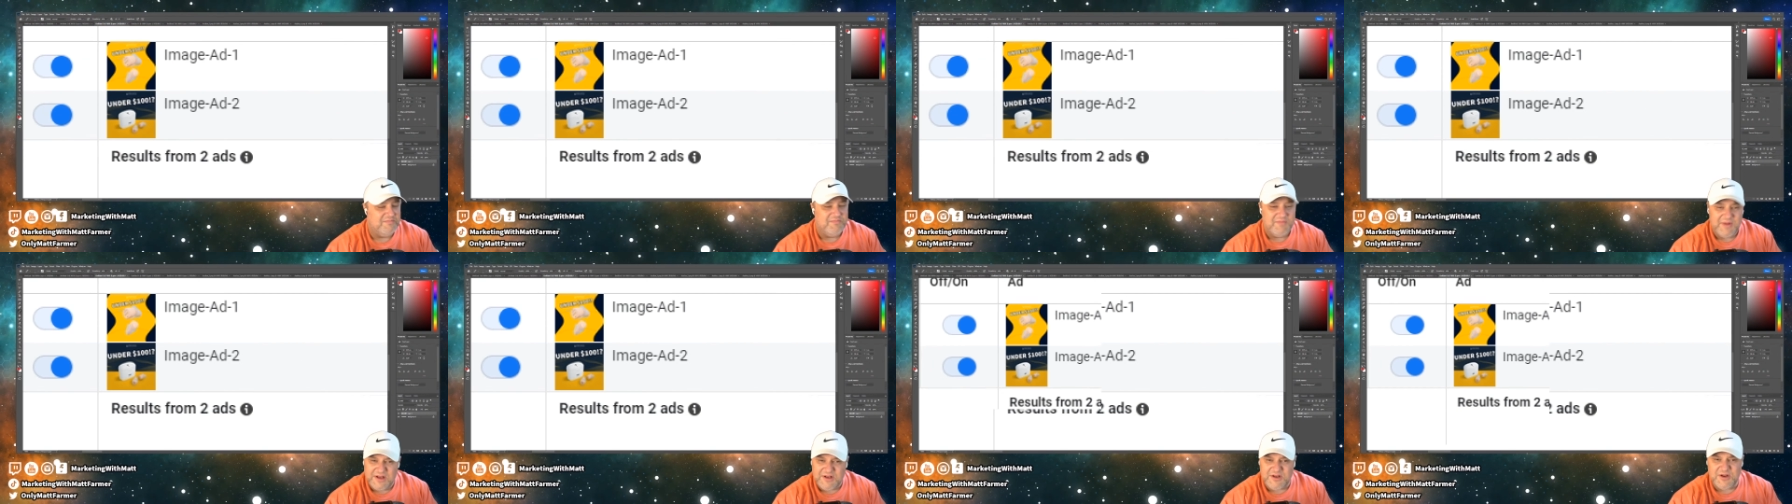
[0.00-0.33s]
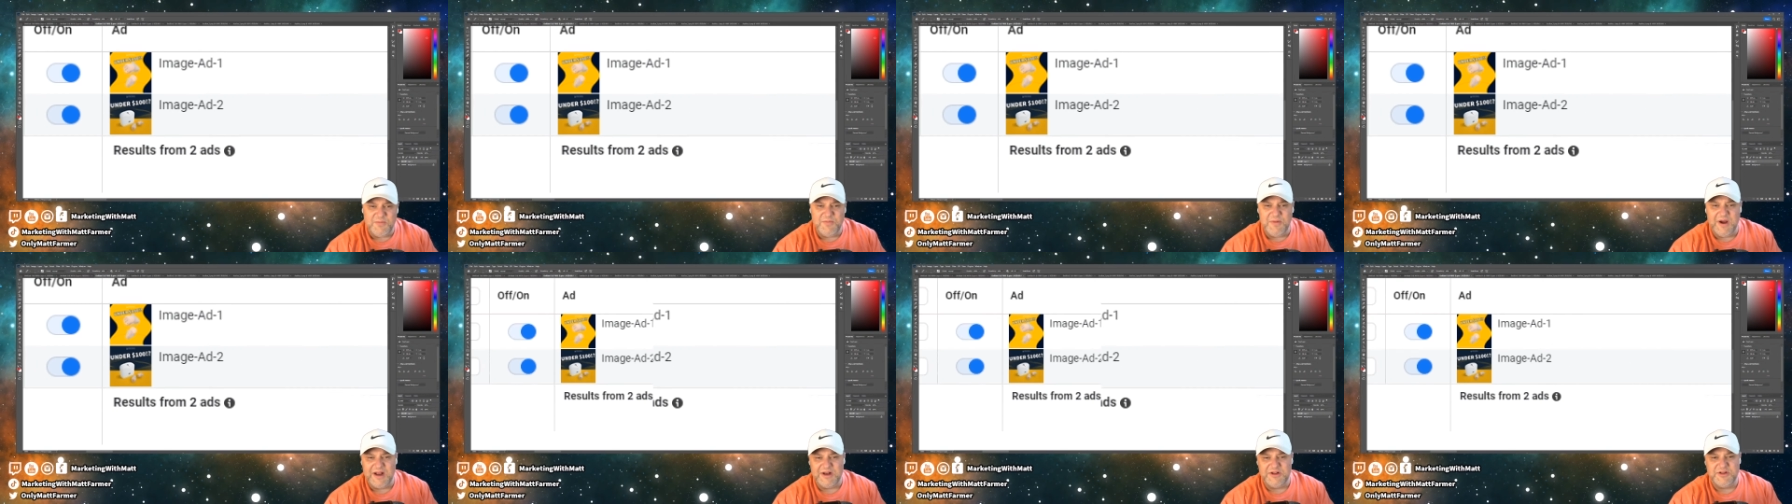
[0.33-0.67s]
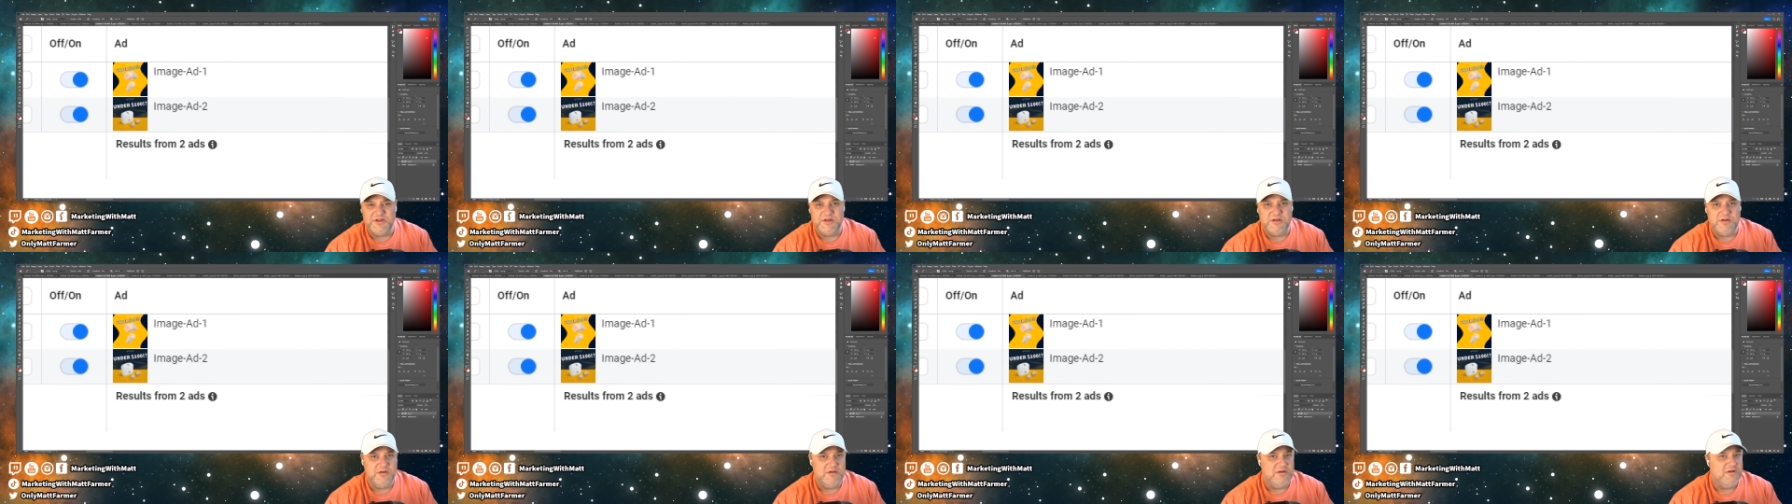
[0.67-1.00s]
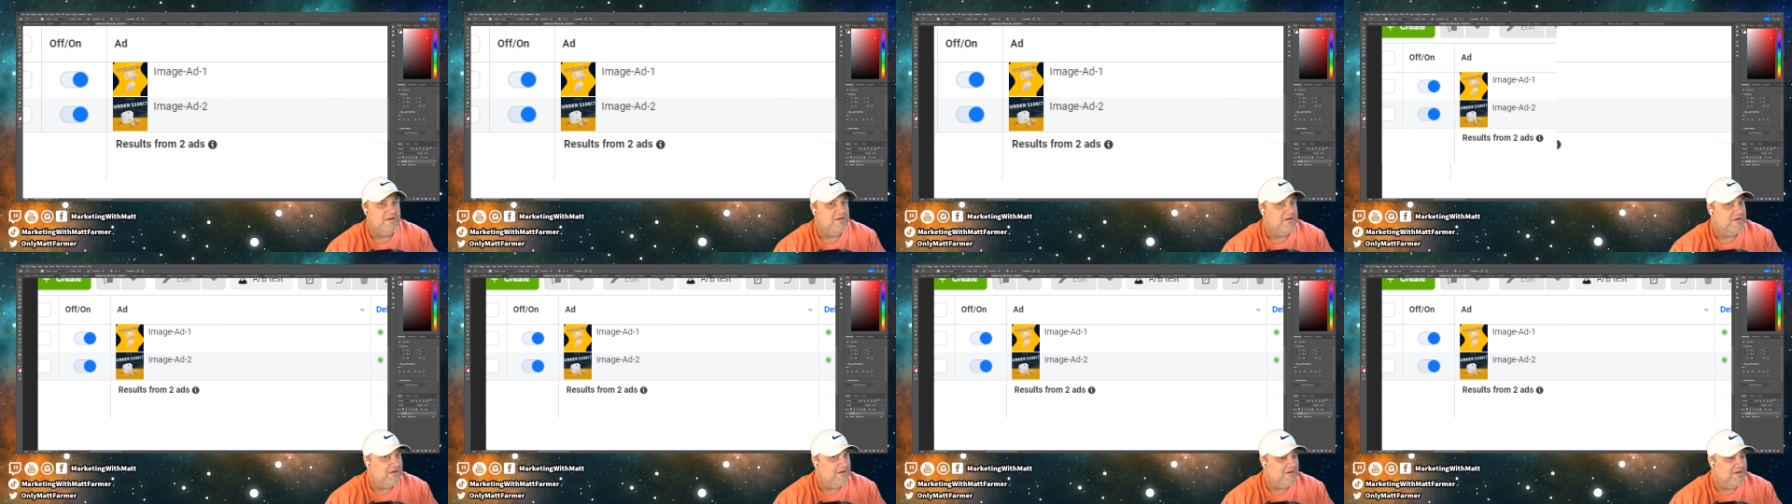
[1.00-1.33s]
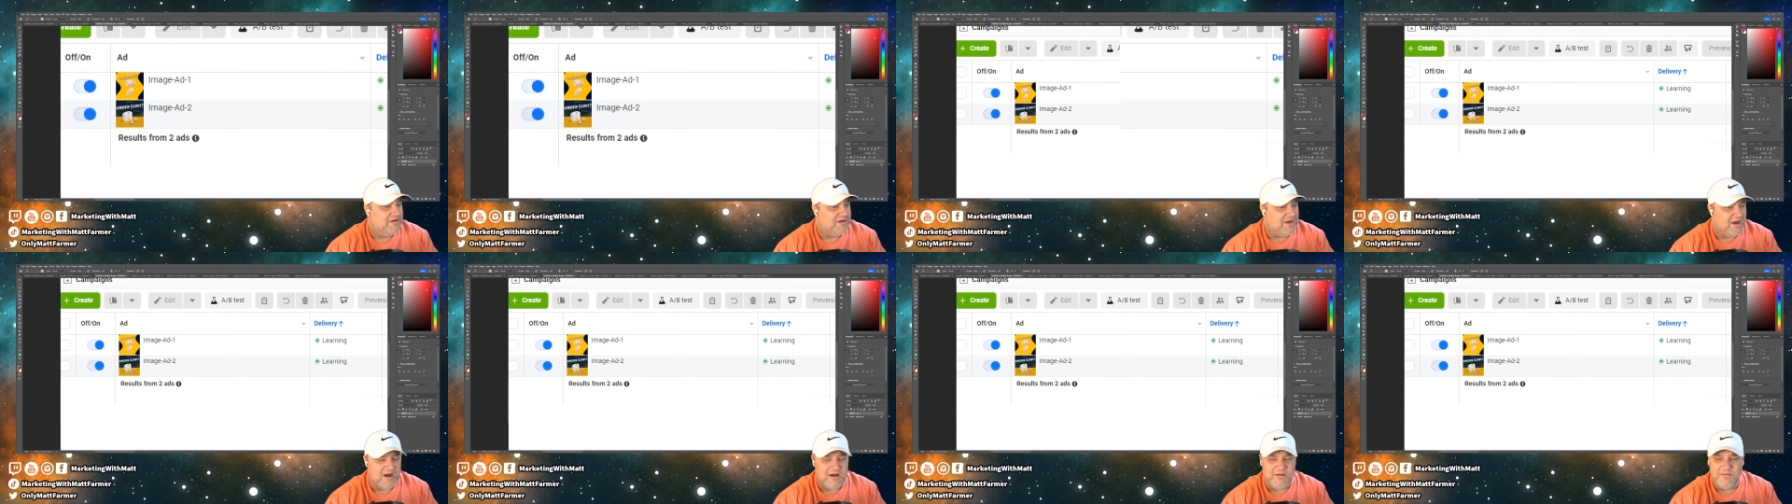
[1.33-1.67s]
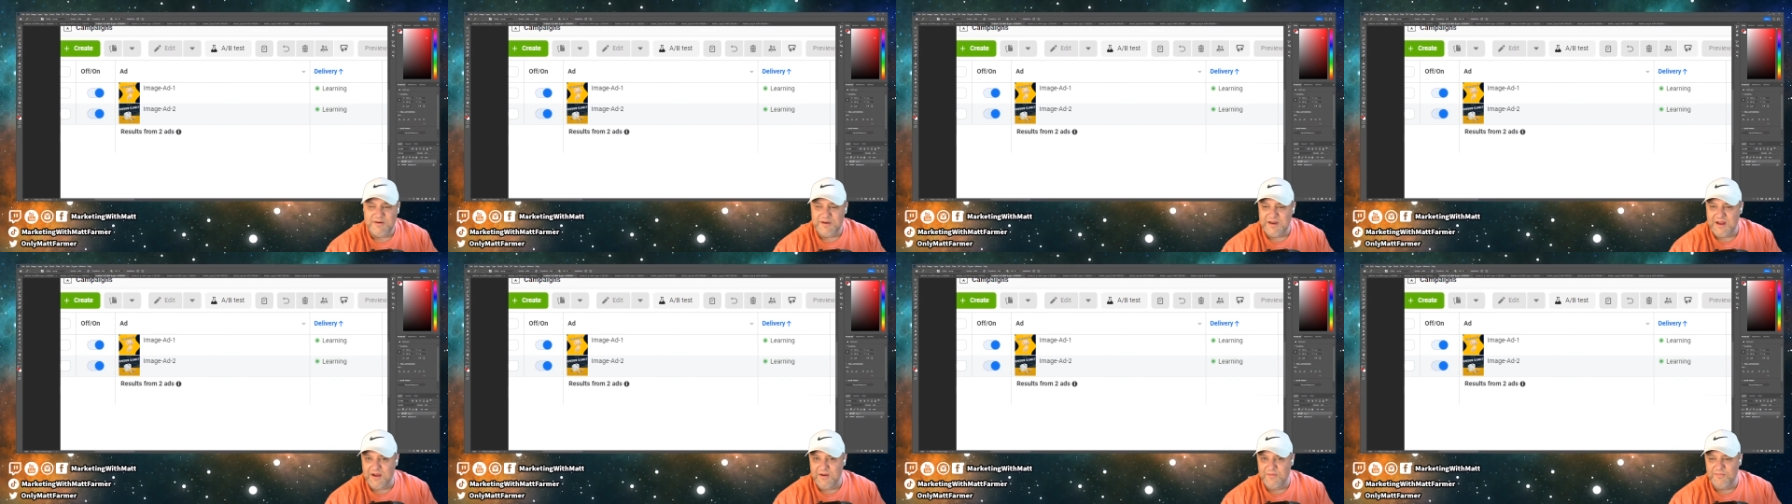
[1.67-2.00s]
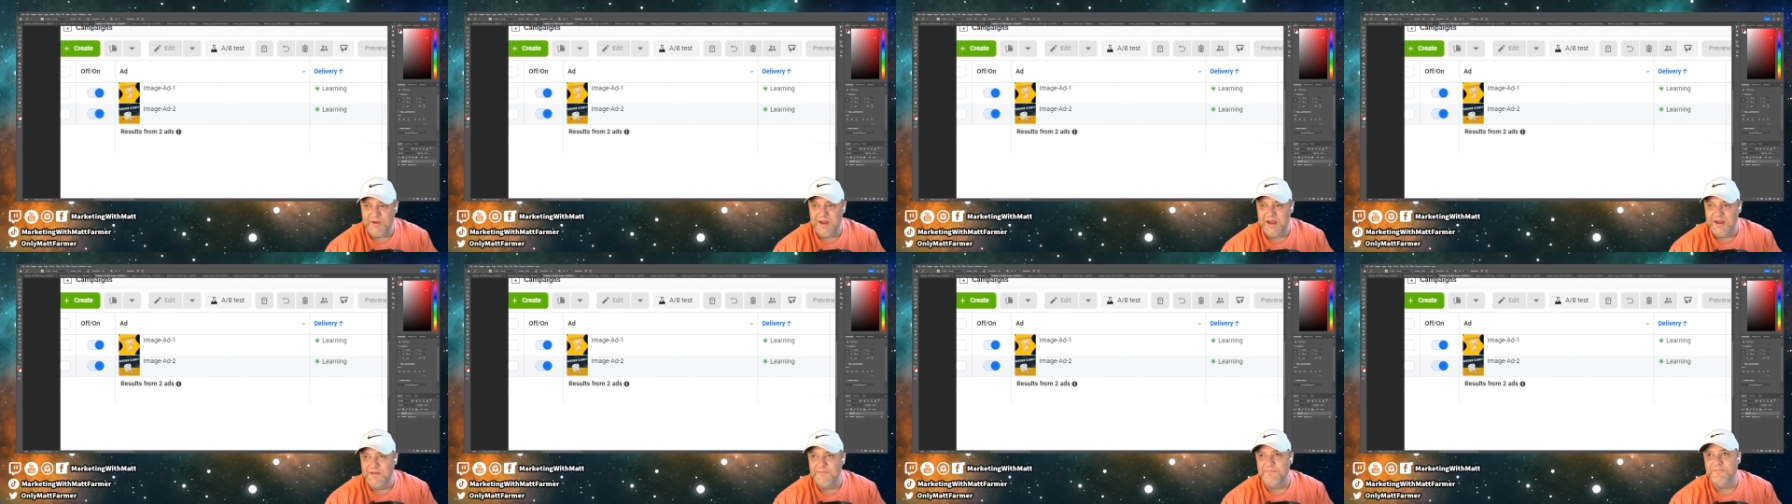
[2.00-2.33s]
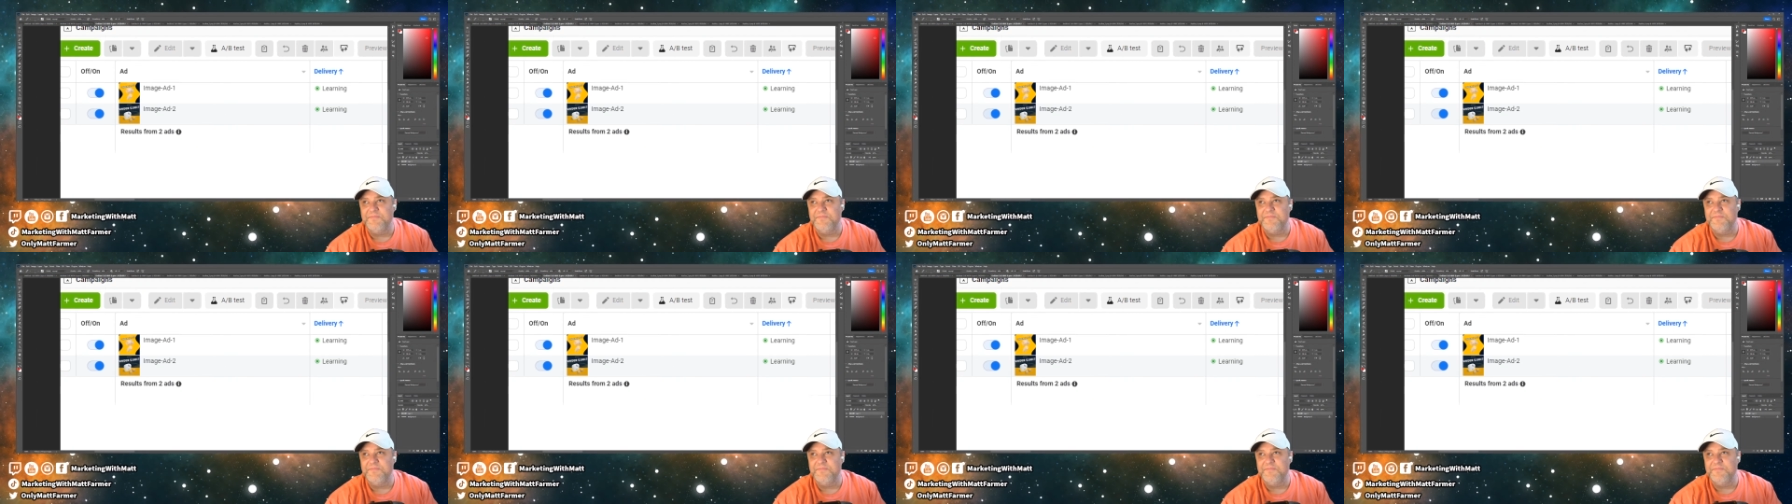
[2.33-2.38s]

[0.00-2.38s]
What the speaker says: bit too much. Calm it down, Matt.